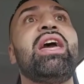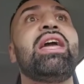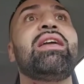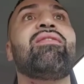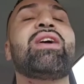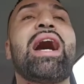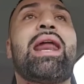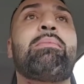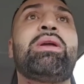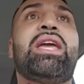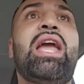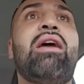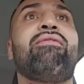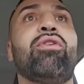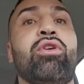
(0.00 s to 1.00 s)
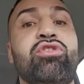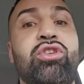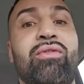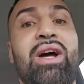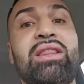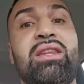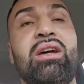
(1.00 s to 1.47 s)
you've got to be careful because
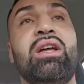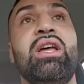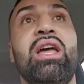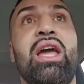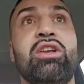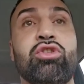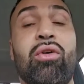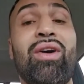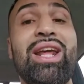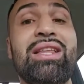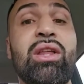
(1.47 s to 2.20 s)
Gervonta is already